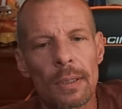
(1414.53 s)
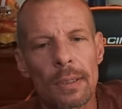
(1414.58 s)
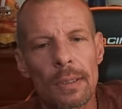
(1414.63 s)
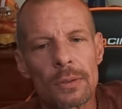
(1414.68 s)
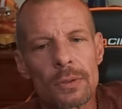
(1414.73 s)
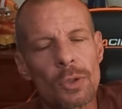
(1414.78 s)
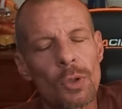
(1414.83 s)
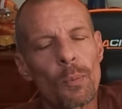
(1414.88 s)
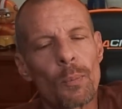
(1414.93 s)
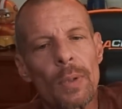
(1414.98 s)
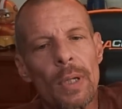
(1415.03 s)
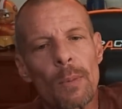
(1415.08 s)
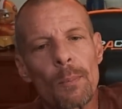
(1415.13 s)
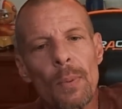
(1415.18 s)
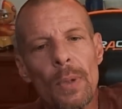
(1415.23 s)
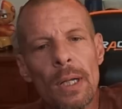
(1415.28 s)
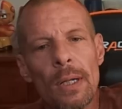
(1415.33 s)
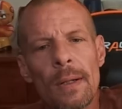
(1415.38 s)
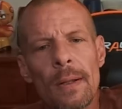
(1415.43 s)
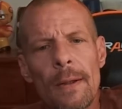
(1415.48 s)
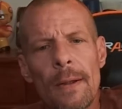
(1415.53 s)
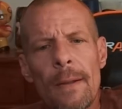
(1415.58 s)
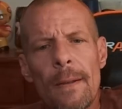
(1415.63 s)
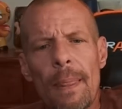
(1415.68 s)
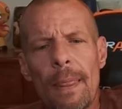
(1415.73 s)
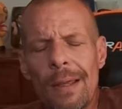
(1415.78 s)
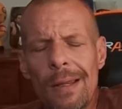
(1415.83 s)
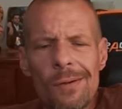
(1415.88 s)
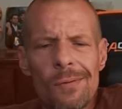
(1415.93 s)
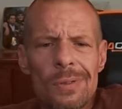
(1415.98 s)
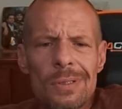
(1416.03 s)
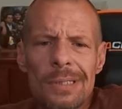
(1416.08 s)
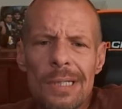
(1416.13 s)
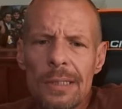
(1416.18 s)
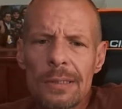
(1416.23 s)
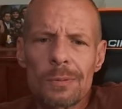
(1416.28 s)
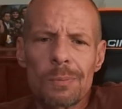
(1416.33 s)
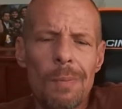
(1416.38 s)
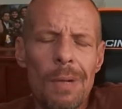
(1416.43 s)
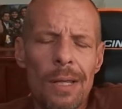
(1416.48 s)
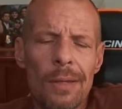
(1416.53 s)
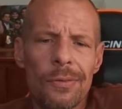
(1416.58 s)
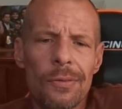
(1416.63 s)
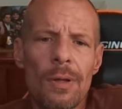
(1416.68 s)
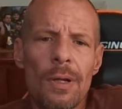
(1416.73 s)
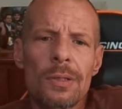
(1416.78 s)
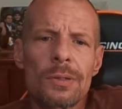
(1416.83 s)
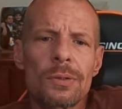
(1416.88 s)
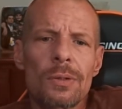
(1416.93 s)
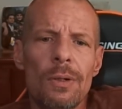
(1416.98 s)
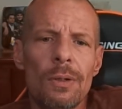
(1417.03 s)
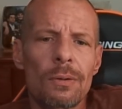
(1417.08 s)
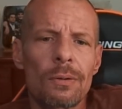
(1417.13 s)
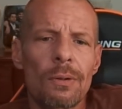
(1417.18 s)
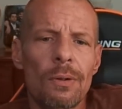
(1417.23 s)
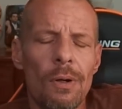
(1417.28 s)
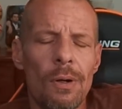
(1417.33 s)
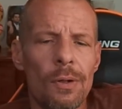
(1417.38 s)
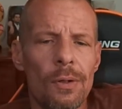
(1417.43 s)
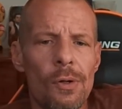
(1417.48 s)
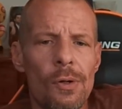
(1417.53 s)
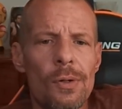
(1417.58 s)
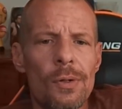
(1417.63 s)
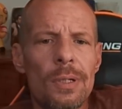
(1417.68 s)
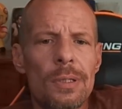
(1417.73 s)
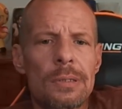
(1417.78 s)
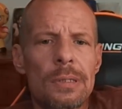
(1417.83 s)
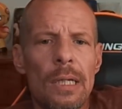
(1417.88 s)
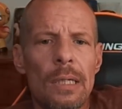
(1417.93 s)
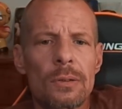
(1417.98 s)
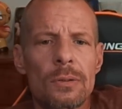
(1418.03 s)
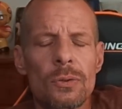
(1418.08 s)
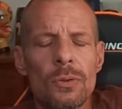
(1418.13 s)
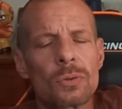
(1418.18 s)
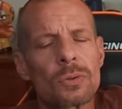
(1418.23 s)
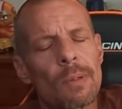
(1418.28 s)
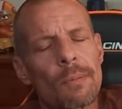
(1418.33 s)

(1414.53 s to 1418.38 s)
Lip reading: so be it. But anyways, that's my thoughts on earning tattoos.